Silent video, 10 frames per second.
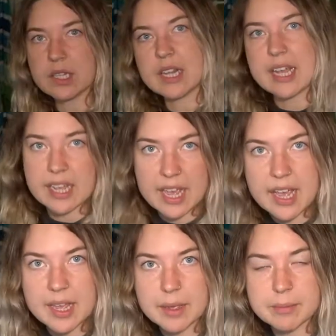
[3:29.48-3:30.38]
like
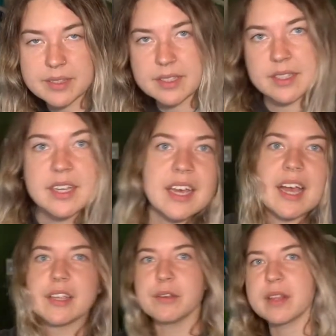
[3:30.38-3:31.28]
games
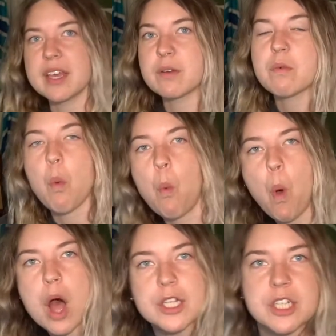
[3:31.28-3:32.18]
and you like
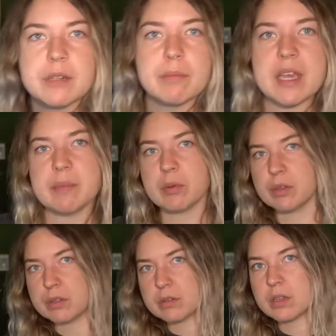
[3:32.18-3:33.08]
watching
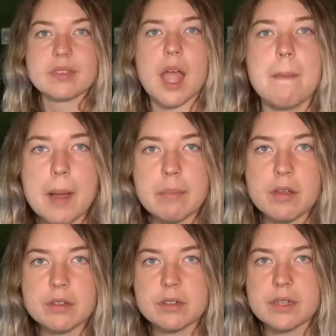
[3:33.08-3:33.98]
people my
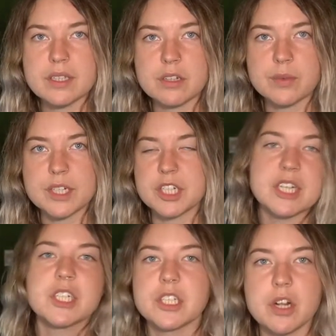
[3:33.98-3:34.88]
brother is on Twitch.
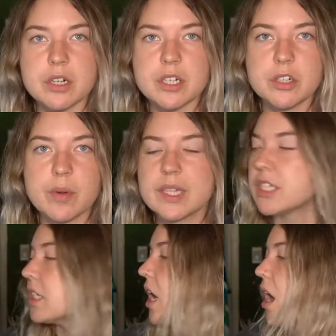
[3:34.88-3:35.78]
He just started
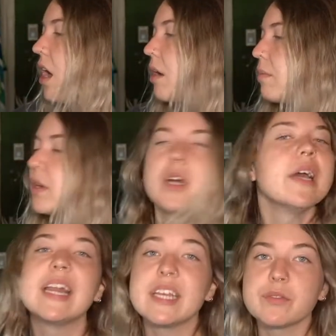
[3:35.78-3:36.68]
Twitch um,
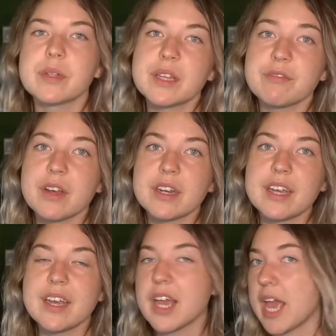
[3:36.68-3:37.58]
and he's really
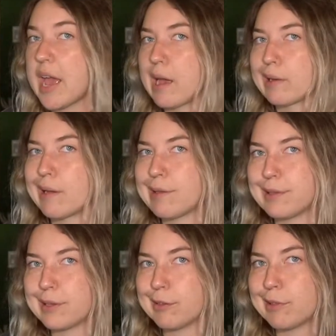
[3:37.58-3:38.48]
funny and I
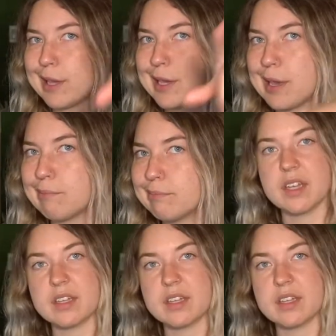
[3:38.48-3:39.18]
think you'll like him.